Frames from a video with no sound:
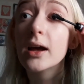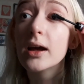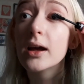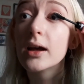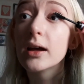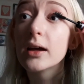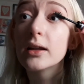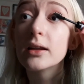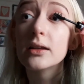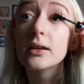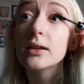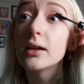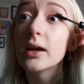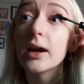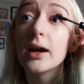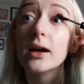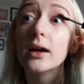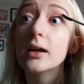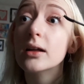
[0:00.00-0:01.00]
and
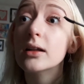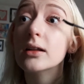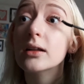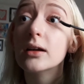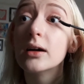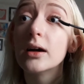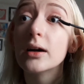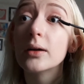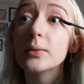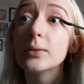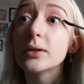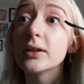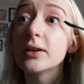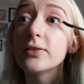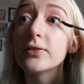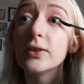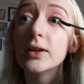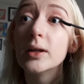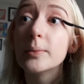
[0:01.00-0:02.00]
yeah, I would
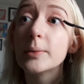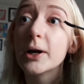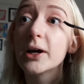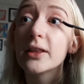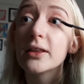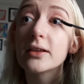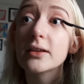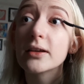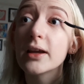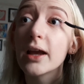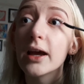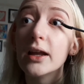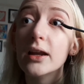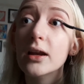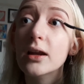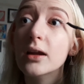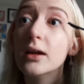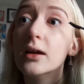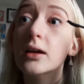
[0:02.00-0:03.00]
definitely buy this again.
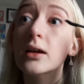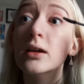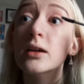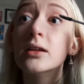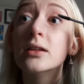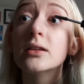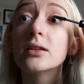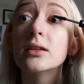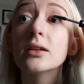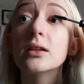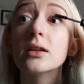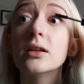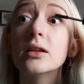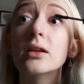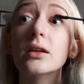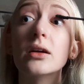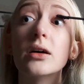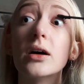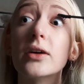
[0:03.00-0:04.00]

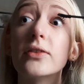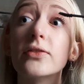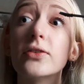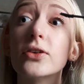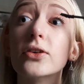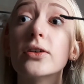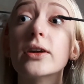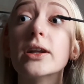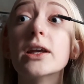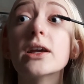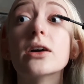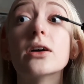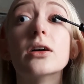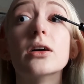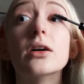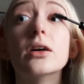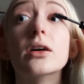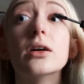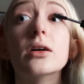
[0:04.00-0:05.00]
I've already
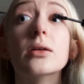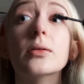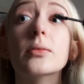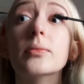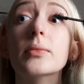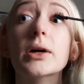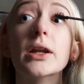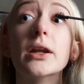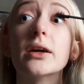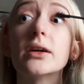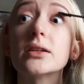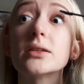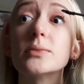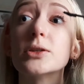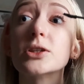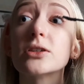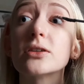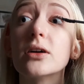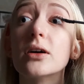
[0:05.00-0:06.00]
got my next
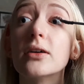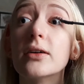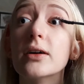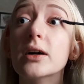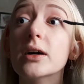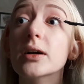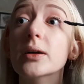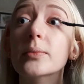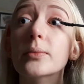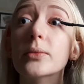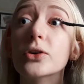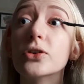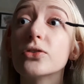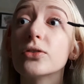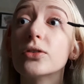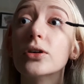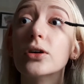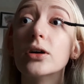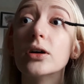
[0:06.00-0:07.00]
mascara in my
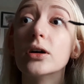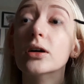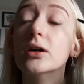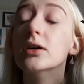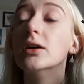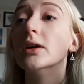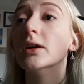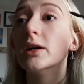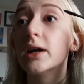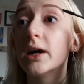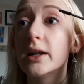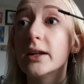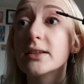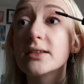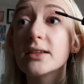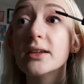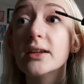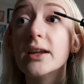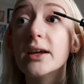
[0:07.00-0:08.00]
drawer, and
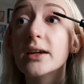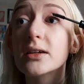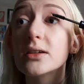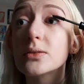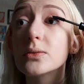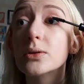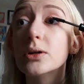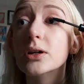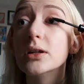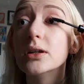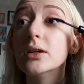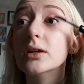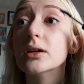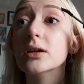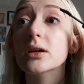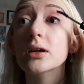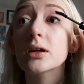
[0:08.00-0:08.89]
it's a NYX one,